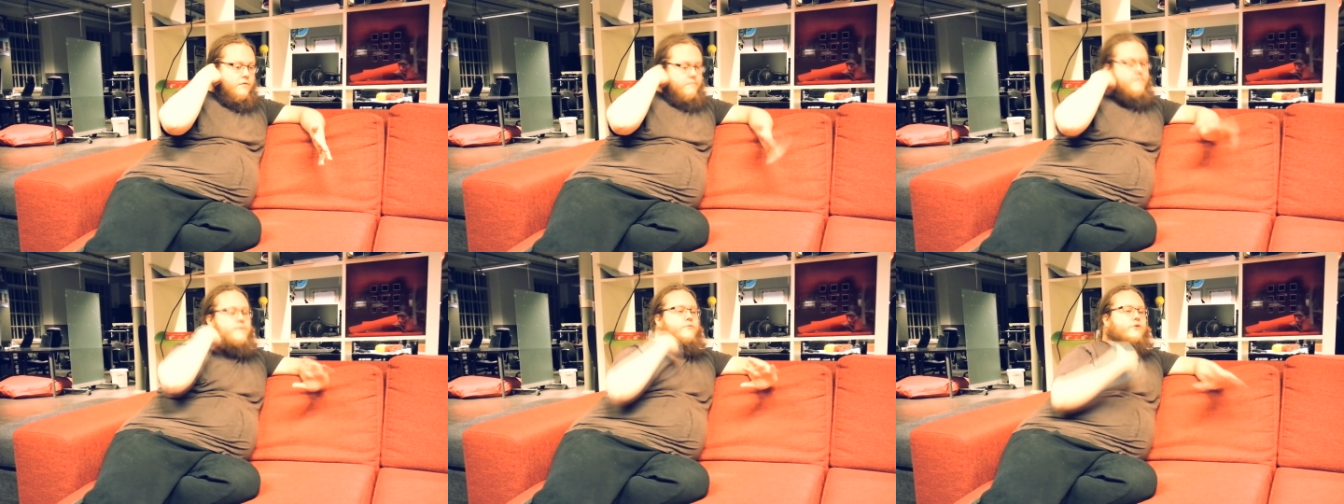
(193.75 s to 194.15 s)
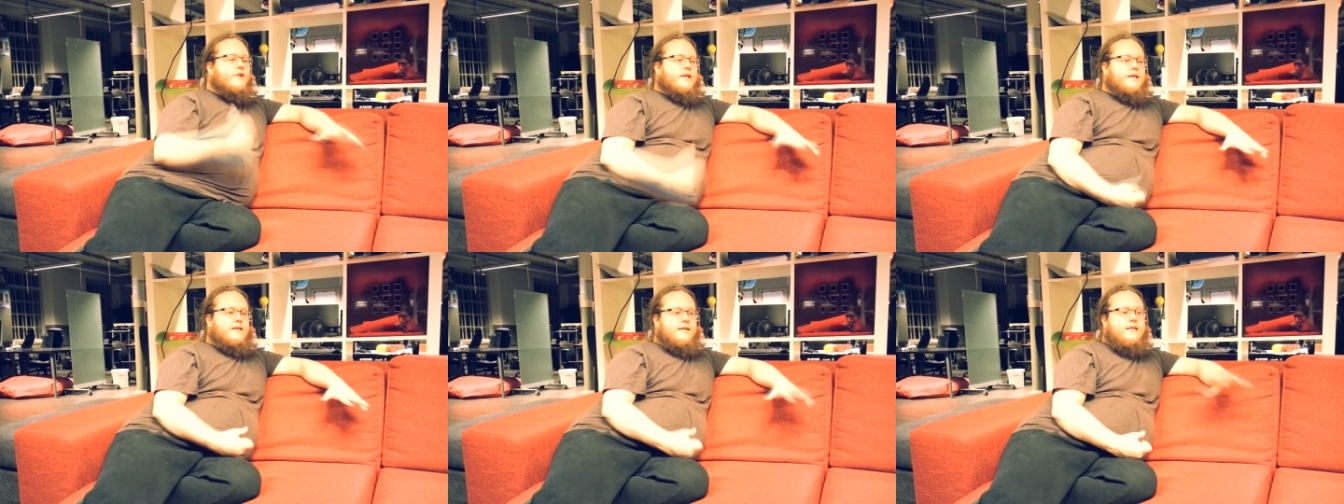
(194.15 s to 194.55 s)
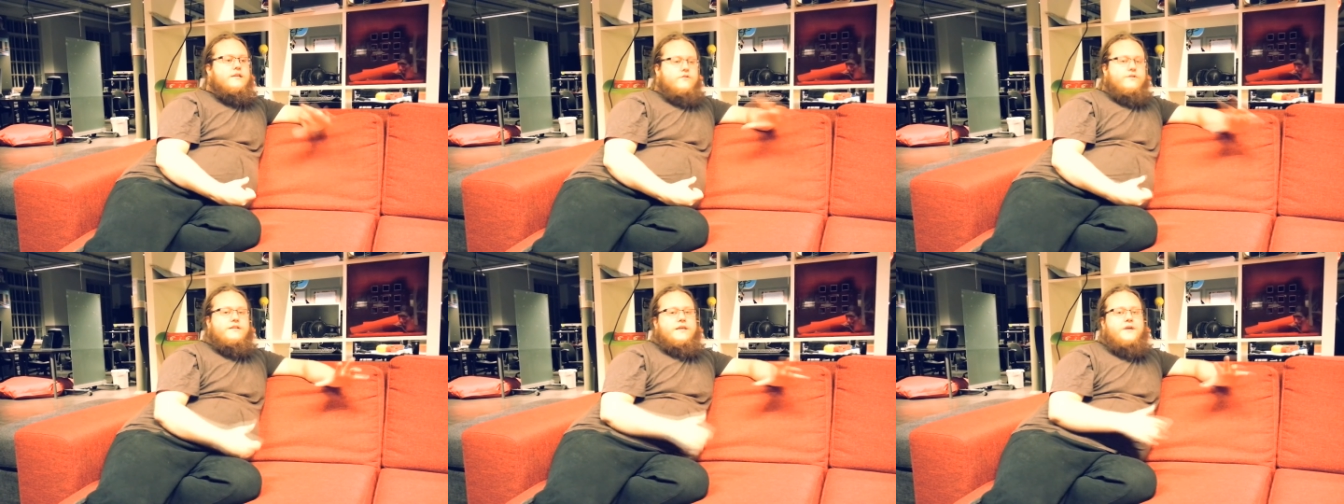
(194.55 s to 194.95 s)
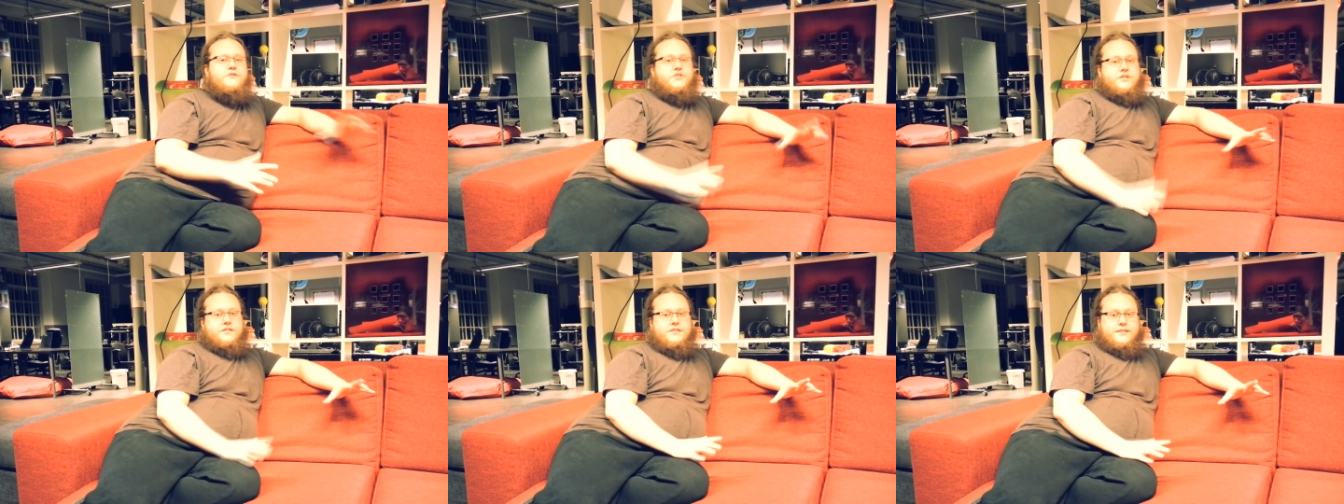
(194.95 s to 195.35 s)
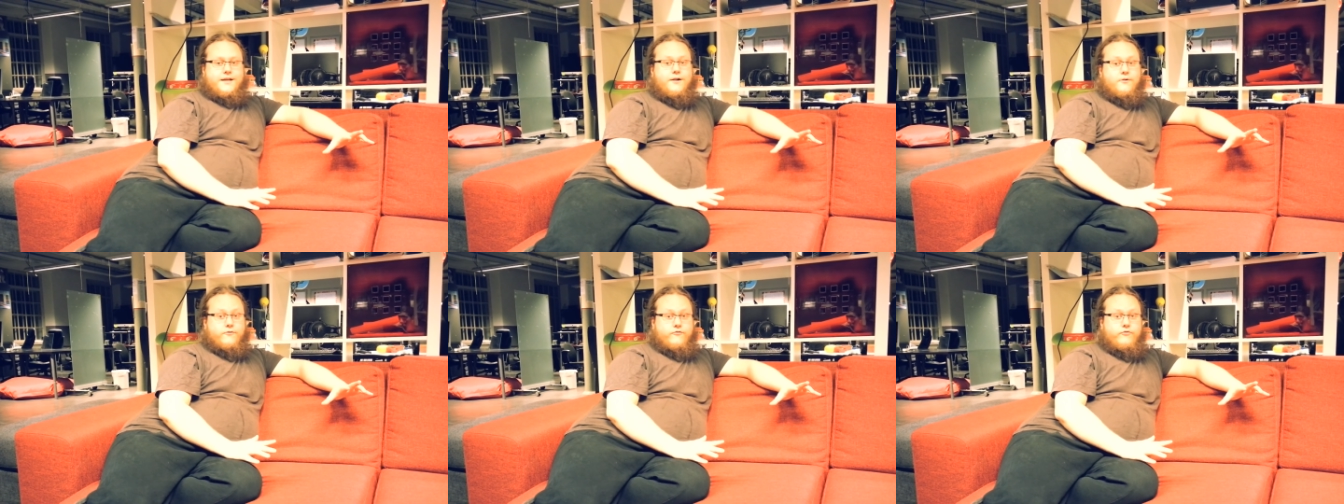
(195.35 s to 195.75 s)
memory leak in Unity Engine
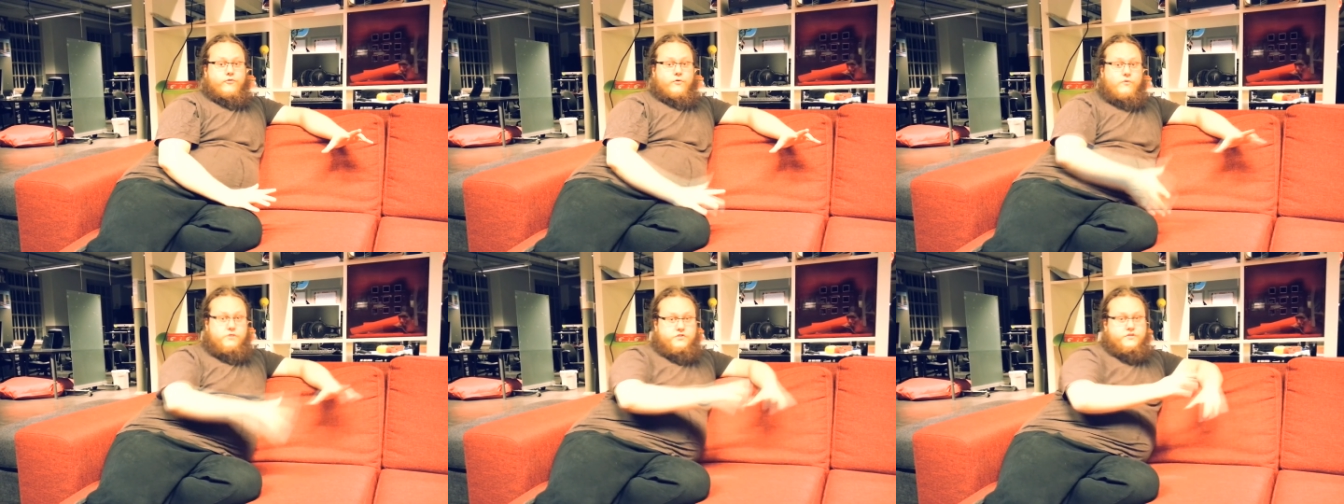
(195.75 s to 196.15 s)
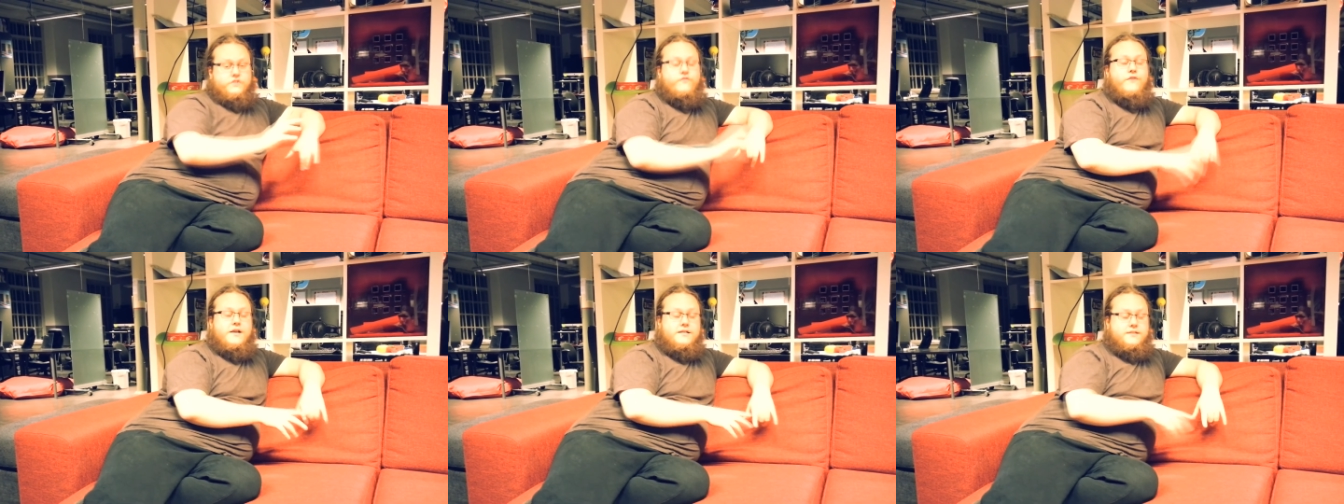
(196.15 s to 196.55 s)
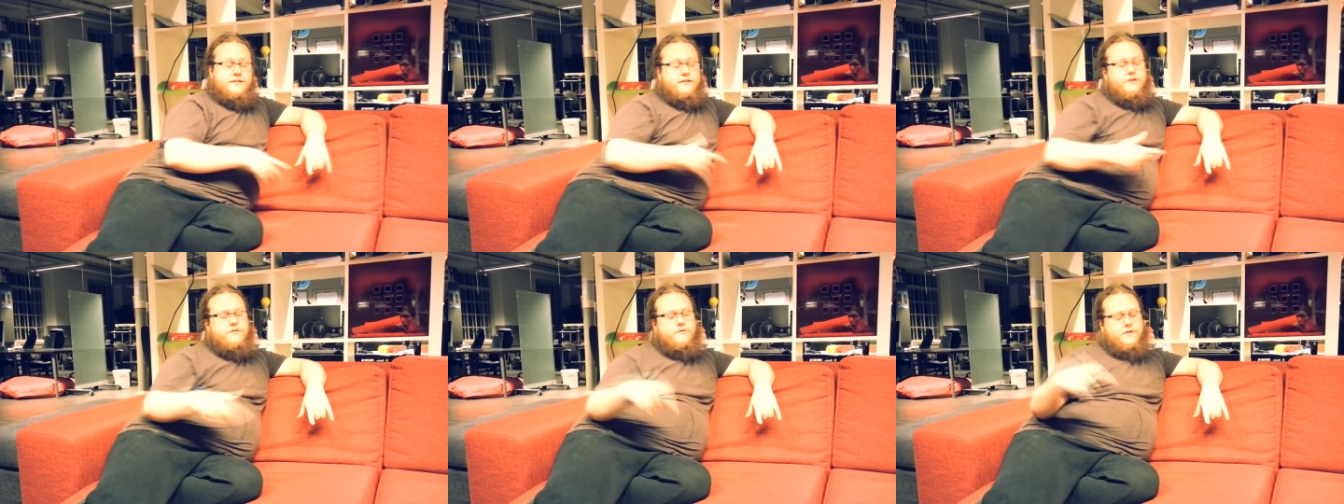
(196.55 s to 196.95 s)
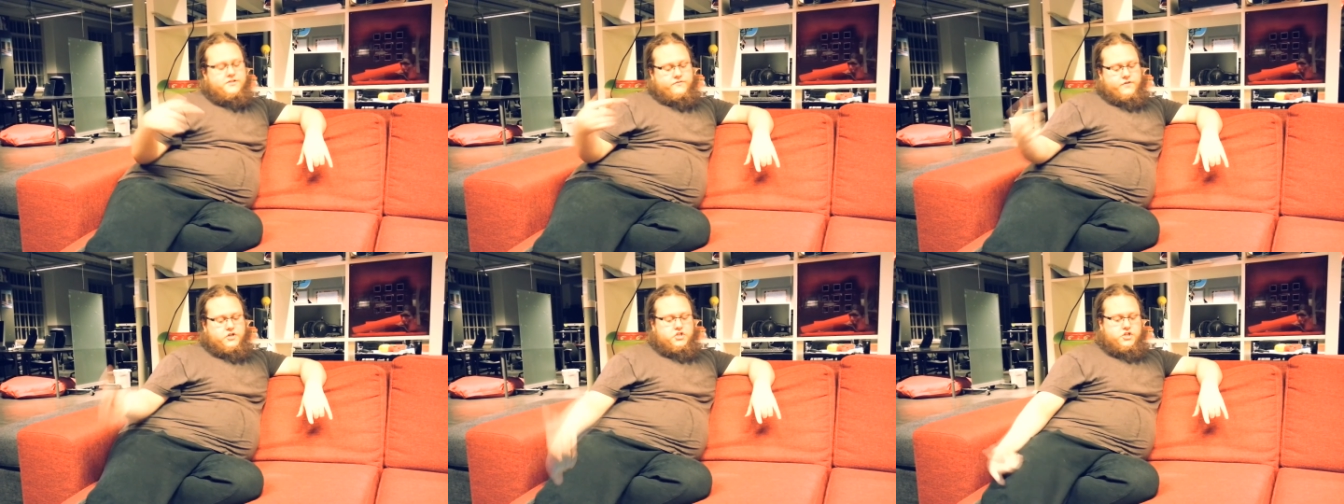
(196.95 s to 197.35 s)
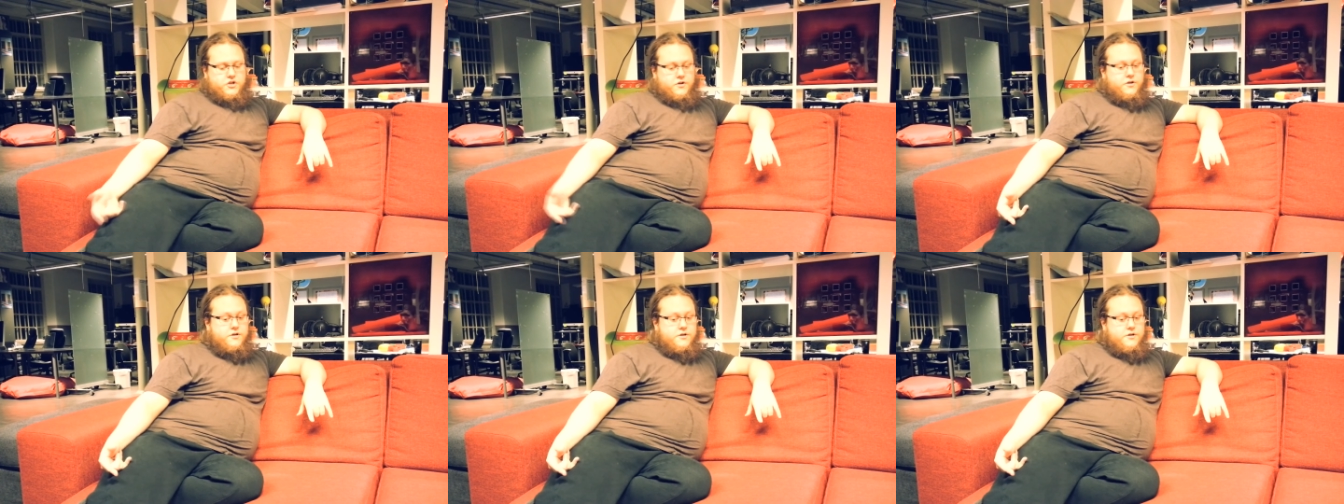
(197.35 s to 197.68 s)
itself, which was fixed in the newest version.